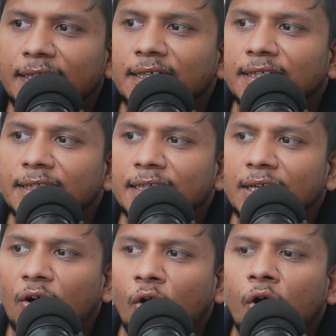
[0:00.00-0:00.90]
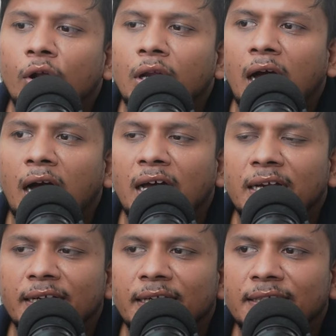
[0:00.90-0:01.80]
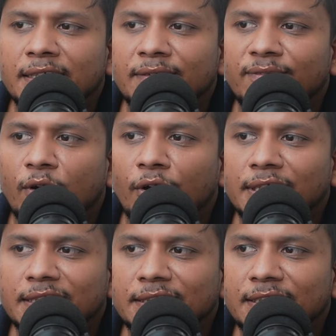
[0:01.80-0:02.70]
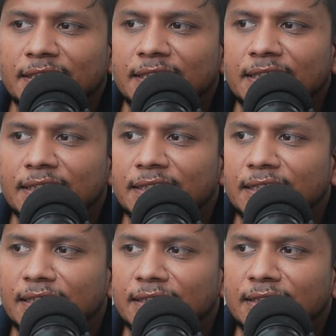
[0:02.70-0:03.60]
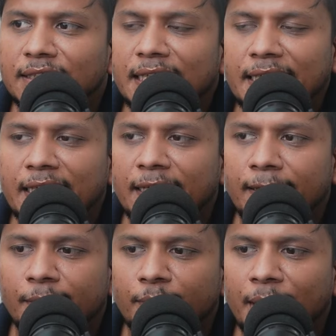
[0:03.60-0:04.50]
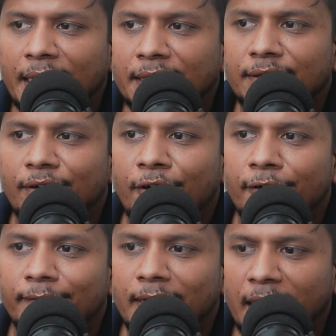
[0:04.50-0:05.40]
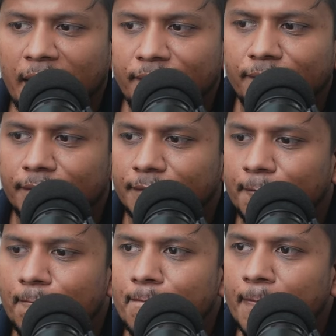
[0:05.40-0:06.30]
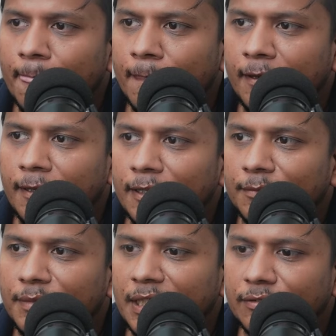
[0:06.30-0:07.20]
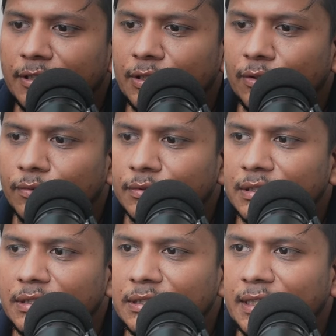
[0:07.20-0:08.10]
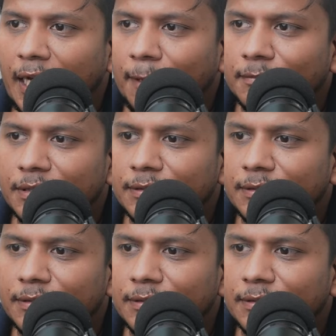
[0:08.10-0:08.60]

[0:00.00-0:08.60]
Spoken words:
They all are rated for 600 terabyte of life. Let me actually close these RAMs.